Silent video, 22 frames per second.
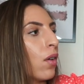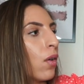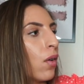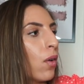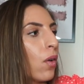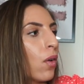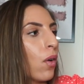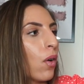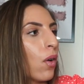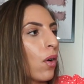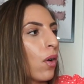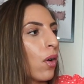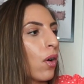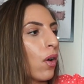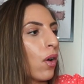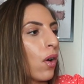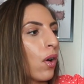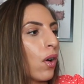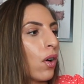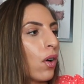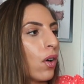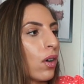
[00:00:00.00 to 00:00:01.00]

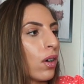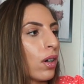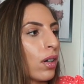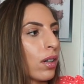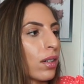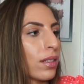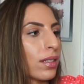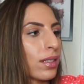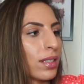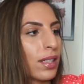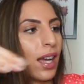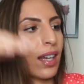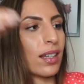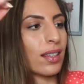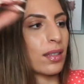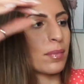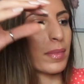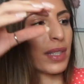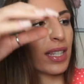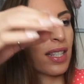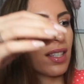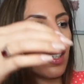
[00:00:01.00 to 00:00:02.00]
or tuck
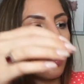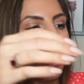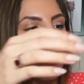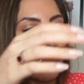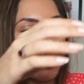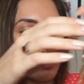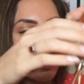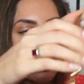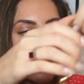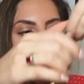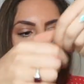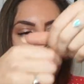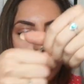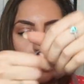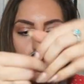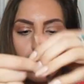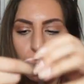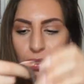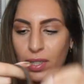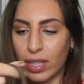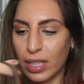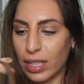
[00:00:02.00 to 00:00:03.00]
them inside, which is
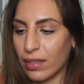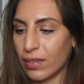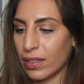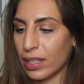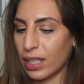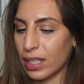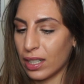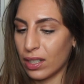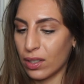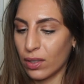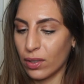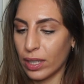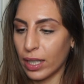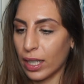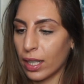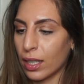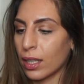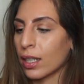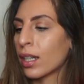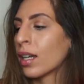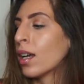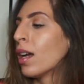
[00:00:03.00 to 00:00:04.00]
really, really
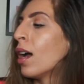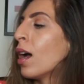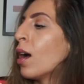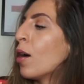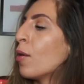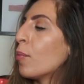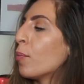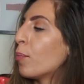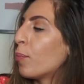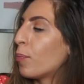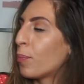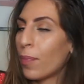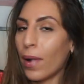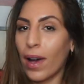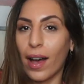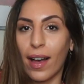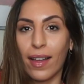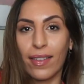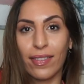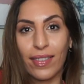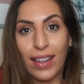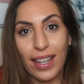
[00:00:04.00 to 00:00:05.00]
annoying.
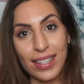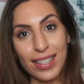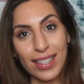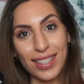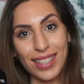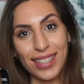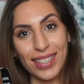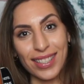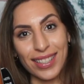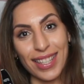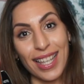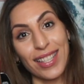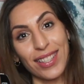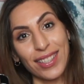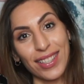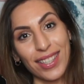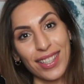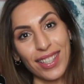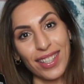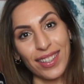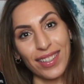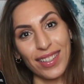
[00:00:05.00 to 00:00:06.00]
But that's
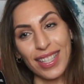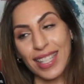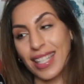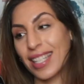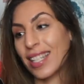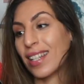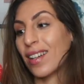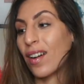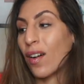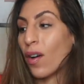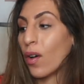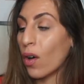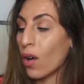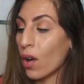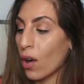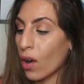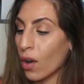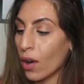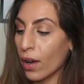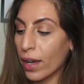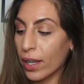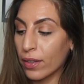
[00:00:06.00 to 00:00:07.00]
cute, isn't it?
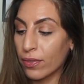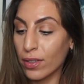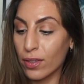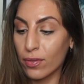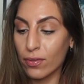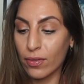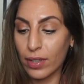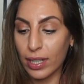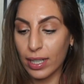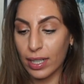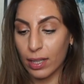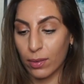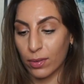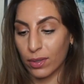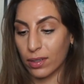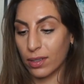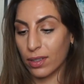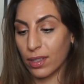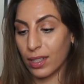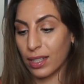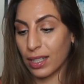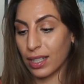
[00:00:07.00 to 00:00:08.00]
Or if you really
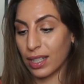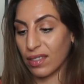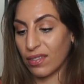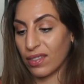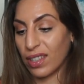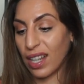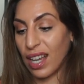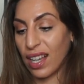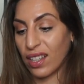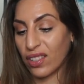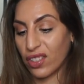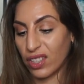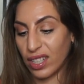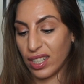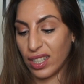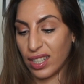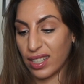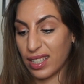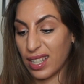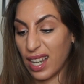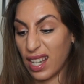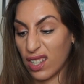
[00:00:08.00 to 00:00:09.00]
want, you could even
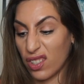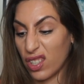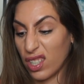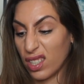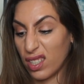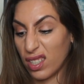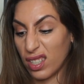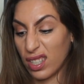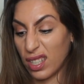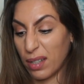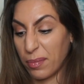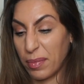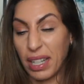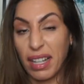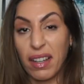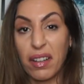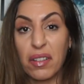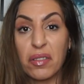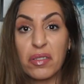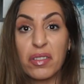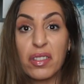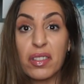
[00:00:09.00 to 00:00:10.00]
actually attach it to something
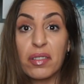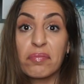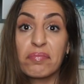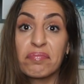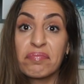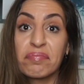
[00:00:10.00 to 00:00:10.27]
else.